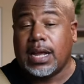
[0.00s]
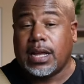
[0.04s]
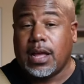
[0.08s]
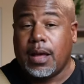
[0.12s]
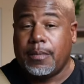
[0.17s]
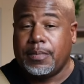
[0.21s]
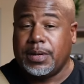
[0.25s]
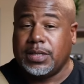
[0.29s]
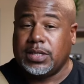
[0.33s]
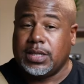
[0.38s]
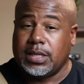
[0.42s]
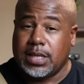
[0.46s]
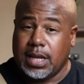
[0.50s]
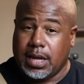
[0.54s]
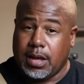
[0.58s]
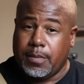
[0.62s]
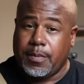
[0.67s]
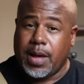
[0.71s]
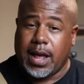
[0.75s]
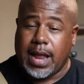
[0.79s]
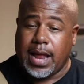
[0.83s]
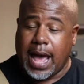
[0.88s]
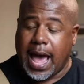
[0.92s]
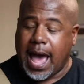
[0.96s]
of companies should think
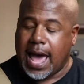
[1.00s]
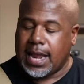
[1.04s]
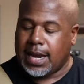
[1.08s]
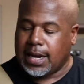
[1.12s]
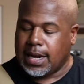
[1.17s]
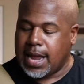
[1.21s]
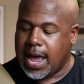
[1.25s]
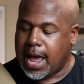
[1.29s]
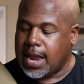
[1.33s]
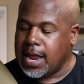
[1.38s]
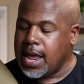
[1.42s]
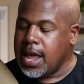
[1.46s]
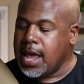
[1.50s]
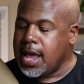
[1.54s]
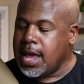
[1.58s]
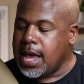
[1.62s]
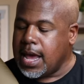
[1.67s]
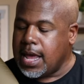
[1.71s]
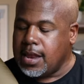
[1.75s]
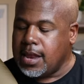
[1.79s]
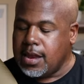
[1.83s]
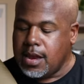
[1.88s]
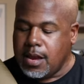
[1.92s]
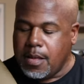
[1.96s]
about adding that.
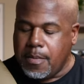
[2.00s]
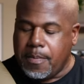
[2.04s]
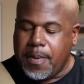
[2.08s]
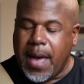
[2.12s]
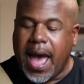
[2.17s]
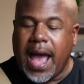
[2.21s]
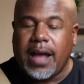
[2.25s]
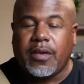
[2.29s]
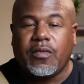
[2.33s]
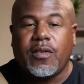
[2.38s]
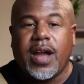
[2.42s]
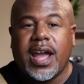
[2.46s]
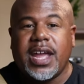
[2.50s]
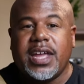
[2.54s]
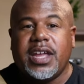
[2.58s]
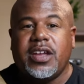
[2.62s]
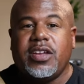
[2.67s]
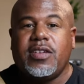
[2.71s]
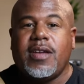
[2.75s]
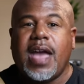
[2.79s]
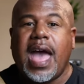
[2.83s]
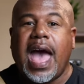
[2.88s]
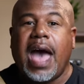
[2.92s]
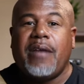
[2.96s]
And in the back right here,
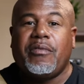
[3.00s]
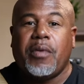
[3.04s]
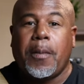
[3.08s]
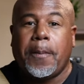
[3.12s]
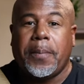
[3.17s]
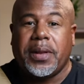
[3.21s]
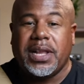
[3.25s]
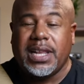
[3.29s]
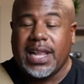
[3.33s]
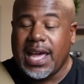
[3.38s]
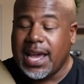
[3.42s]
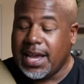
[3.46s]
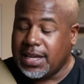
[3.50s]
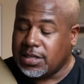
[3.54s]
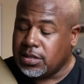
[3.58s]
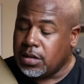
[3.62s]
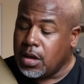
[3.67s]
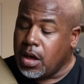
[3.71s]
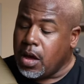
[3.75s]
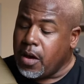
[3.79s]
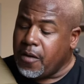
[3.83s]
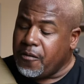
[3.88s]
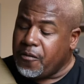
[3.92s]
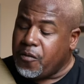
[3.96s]
you have a place
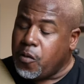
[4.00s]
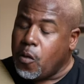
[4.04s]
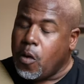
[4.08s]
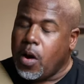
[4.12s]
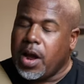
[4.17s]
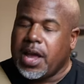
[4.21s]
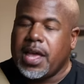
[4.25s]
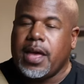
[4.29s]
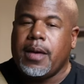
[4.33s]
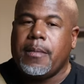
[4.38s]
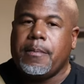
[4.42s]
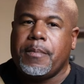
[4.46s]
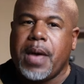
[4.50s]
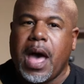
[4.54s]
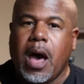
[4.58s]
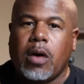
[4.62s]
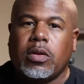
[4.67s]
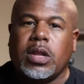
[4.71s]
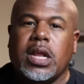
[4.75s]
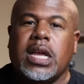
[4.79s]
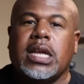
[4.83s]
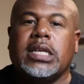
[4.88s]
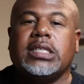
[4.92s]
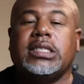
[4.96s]
for a hip belt.